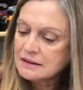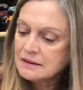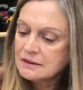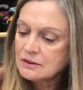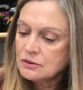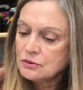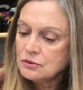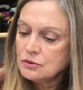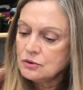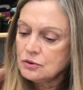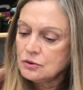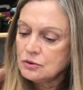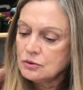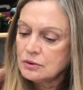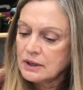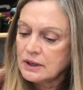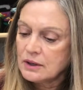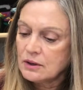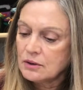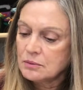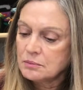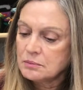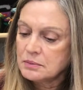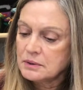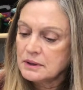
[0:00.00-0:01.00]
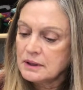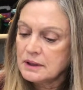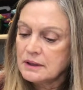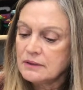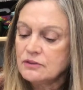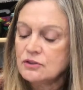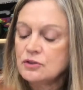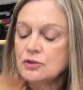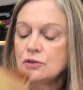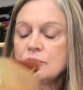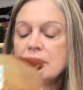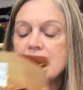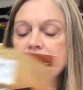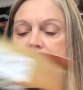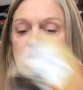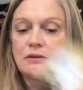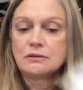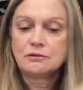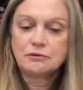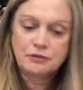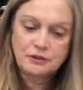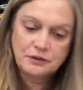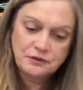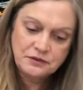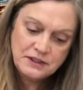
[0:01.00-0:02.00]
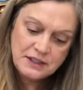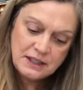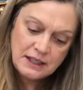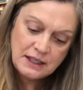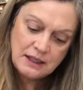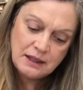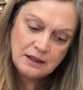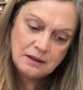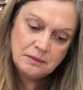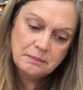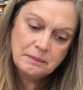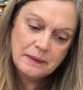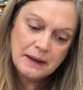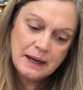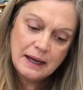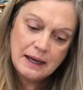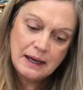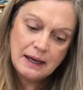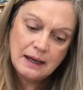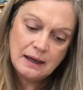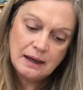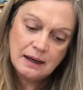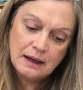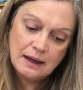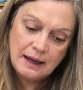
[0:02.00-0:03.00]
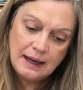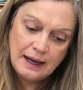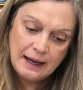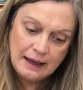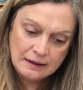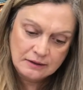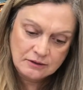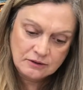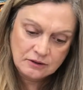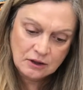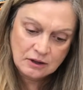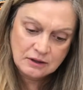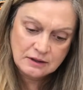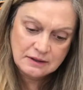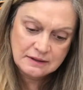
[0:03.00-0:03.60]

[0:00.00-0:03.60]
so new, I don't believe. 2015 by Hands On